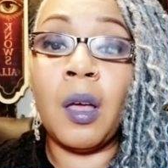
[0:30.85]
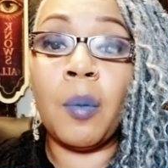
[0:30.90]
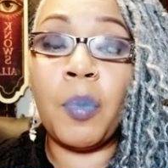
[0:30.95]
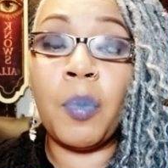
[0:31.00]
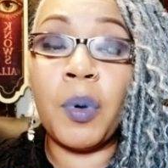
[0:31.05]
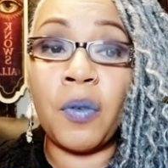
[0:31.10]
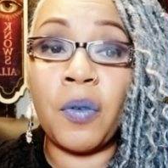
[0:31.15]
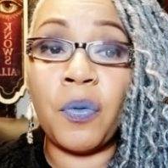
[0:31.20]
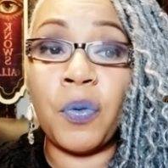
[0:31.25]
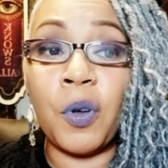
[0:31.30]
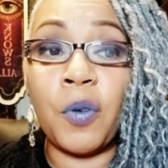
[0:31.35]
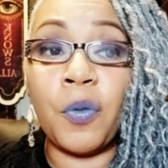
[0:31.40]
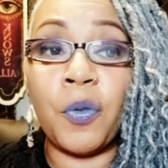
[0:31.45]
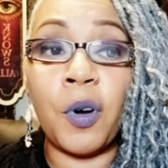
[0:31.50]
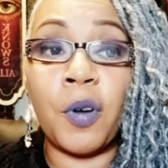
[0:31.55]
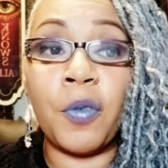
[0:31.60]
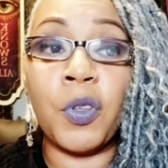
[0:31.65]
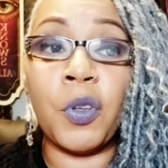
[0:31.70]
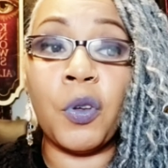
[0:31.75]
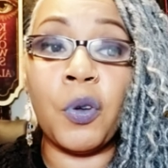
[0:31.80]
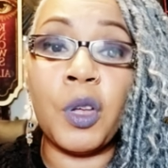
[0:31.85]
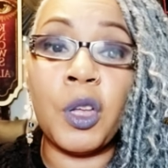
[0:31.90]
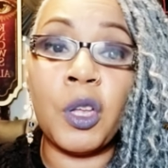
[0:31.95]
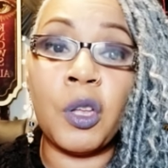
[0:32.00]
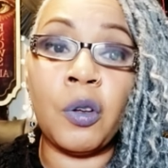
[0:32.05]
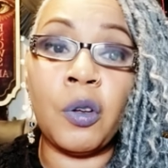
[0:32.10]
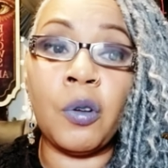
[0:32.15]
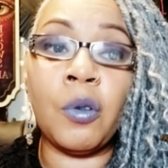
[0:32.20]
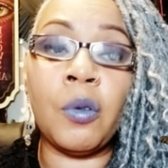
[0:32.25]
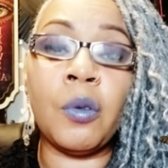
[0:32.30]
But I feel for a few of
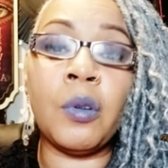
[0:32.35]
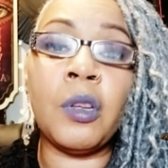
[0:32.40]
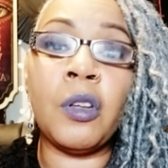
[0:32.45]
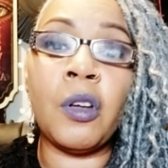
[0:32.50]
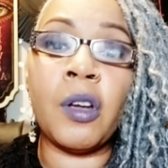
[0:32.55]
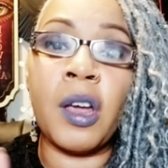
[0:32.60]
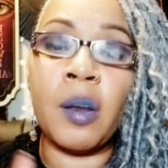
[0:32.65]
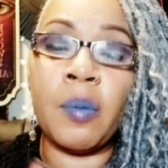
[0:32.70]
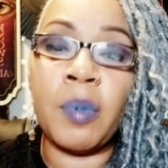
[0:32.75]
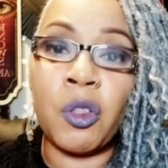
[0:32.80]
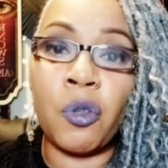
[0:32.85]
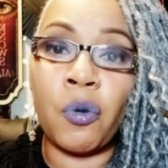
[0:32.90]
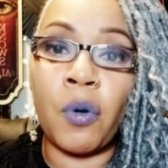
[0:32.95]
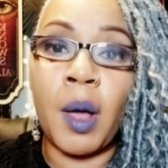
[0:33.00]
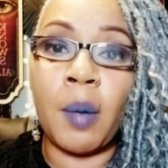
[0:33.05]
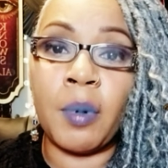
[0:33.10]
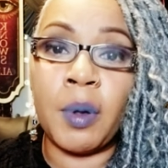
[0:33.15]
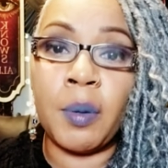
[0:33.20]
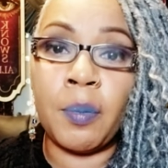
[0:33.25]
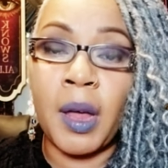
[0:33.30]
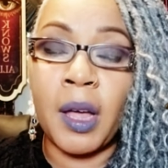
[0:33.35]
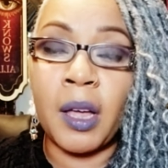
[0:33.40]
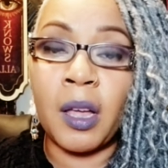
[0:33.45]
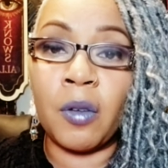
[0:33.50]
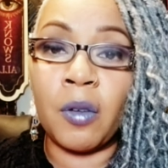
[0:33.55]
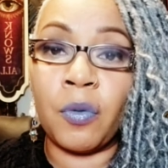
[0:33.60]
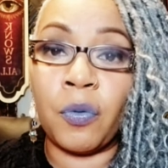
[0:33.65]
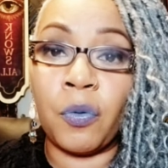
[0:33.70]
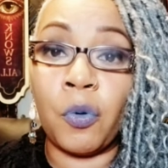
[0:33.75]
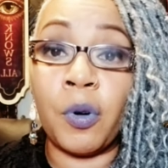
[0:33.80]
you, you're going to be traveling back
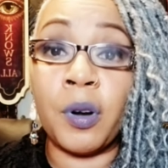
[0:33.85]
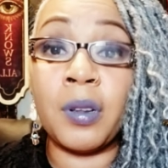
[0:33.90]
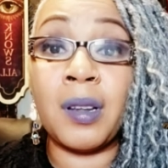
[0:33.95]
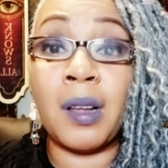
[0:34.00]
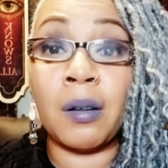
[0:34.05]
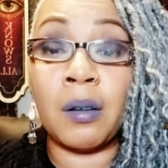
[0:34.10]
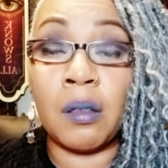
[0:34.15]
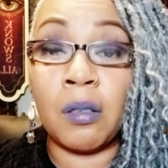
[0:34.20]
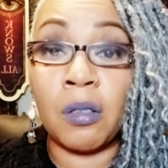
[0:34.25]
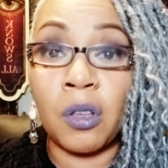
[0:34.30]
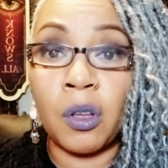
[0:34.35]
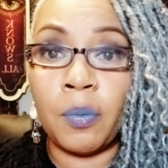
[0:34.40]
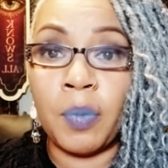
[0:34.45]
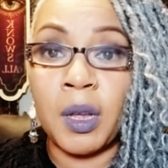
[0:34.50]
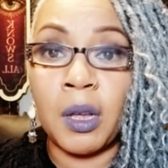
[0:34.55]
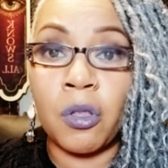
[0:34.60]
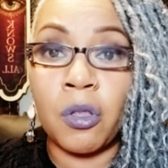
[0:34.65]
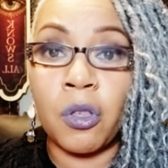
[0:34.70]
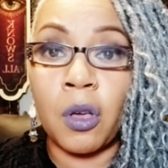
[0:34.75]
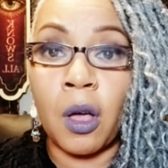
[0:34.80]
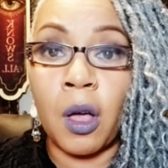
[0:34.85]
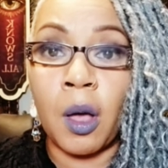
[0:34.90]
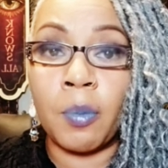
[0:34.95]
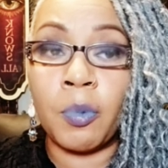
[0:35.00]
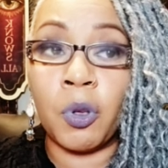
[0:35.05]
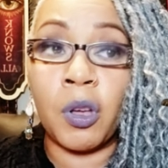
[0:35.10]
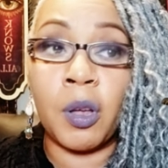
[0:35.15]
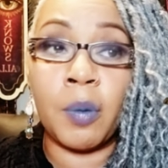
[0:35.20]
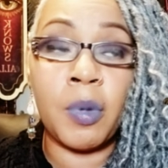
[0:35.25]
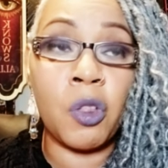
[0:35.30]
and forth. Now, this could be a job.
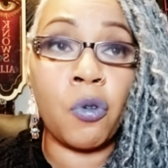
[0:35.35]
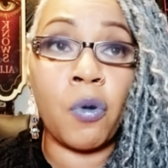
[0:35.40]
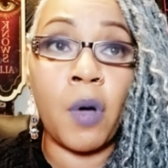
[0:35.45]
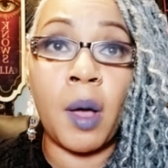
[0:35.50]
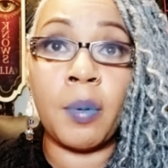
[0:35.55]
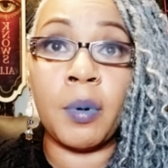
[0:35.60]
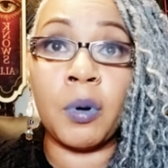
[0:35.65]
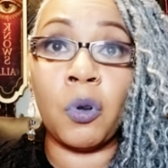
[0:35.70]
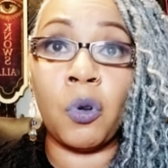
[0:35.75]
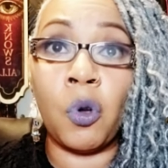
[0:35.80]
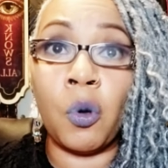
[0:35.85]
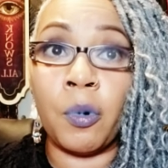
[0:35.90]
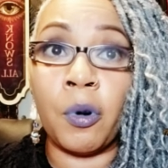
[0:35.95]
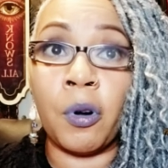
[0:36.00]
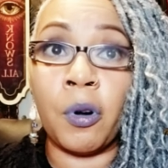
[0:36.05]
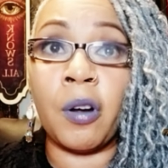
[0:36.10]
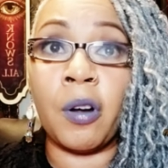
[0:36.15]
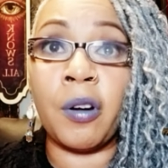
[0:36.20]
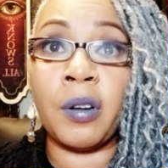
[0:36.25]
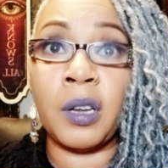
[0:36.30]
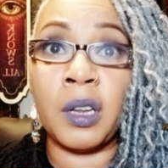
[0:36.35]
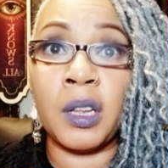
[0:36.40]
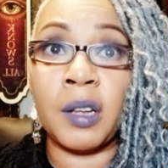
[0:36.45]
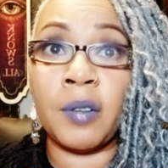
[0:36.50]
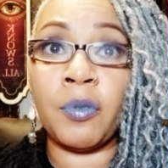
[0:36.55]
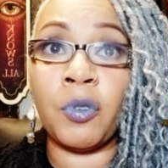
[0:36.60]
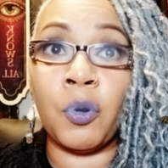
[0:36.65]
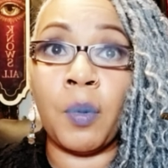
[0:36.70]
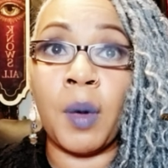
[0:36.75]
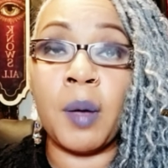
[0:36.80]
You could be driving Uber or
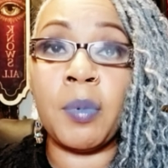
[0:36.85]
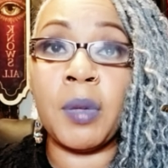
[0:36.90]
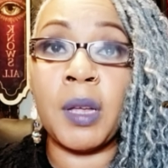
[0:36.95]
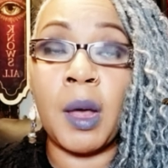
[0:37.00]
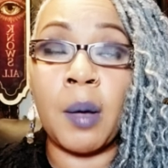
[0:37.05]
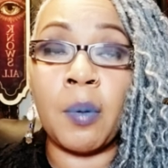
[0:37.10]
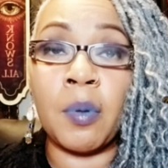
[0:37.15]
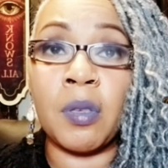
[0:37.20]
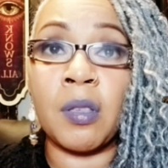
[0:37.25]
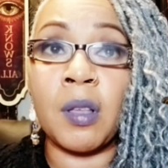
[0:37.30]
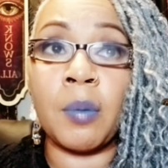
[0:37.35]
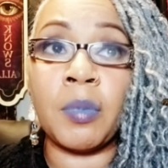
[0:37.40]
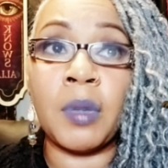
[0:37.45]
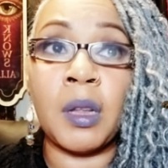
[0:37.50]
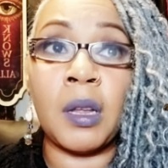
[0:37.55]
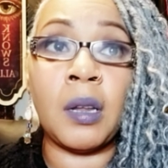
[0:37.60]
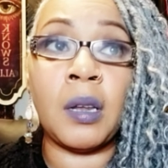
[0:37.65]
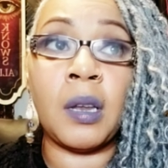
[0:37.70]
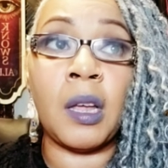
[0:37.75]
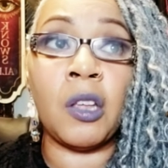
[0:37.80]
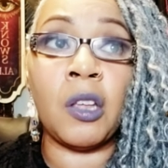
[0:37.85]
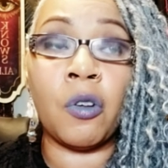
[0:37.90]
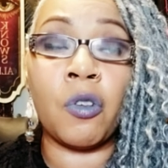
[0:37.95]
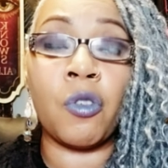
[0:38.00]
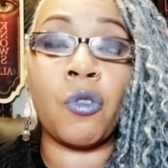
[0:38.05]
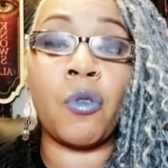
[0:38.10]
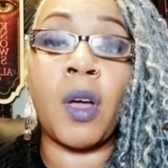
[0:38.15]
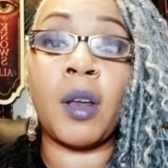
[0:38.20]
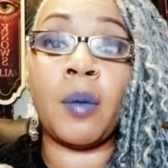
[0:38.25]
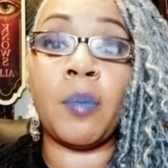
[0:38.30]
Lyft. You might be having something that you're
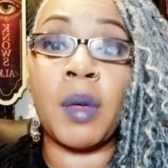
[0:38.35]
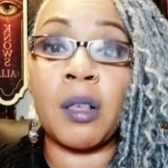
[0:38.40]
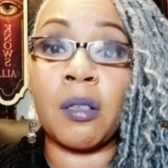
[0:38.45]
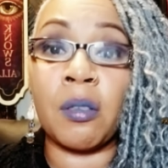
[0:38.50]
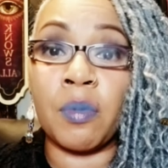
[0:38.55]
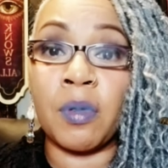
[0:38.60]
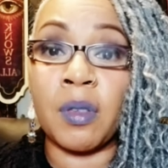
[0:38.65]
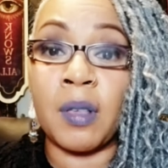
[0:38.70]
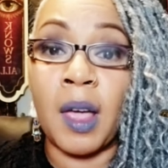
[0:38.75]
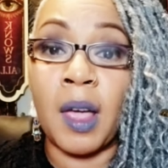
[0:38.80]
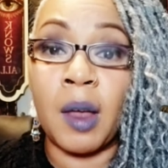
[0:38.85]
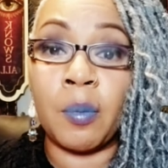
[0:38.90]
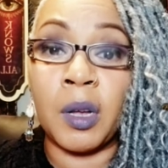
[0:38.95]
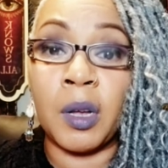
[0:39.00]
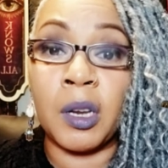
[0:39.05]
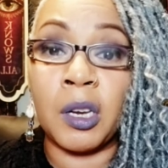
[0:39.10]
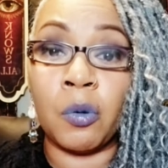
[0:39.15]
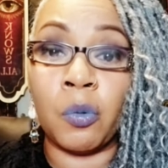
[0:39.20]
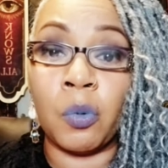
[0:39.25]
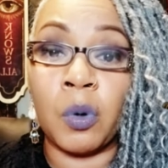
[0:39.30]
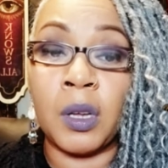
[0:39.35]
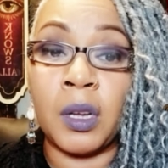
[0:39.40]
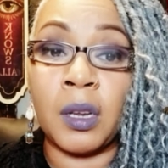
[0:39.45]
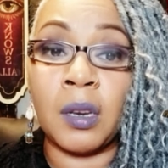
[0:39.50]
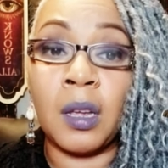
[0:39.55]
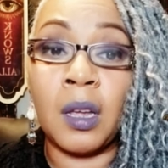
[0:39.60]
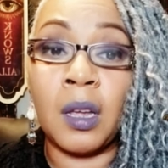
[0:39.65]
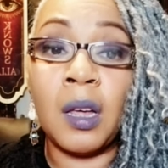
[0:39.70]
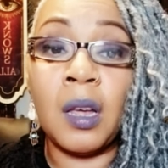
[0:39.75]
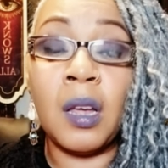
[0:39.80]
trying to make some side money with.
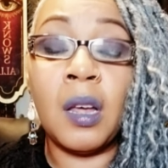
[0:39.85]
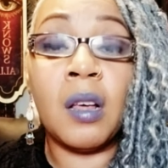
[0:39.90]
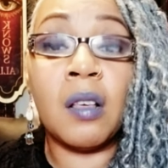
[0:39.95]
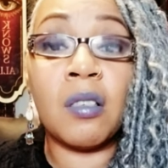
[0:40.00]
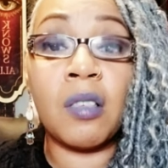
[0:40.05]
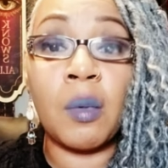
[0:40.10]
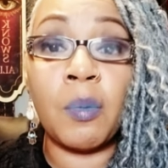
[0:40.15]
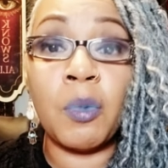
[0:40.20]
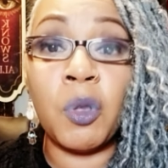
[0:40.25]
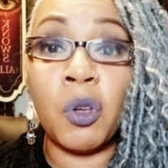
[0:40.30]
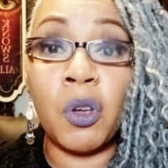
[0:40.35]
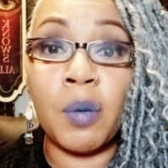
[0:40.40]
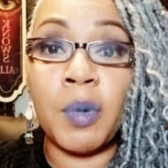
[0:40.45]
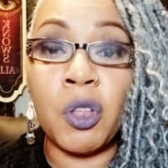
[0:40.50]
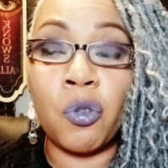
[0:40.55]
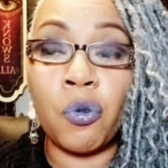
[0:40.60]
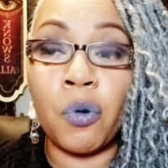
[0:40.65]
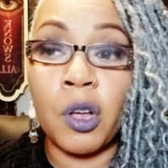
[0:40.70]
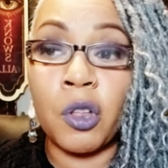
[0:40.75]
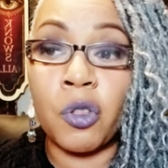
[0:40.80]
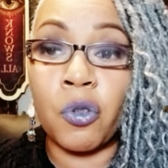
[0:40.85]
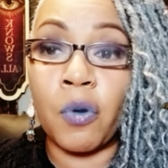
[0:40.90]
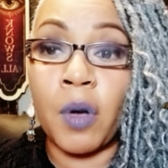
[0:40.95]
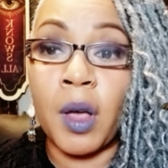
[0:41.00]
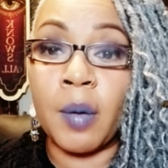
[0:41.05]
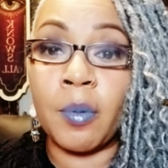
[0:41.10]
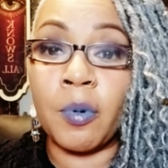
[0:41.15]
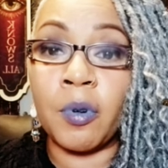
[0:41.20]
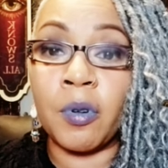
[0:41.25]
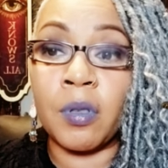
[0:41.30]
Some of you could be truck
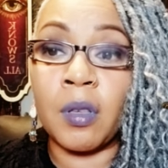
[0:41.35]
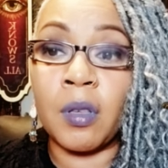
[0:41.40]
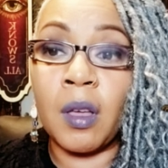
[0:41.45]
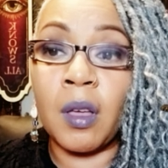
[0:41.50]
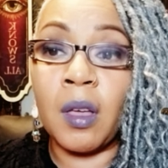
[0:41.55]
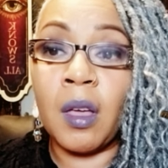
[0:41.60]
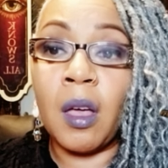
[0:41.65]
drivers.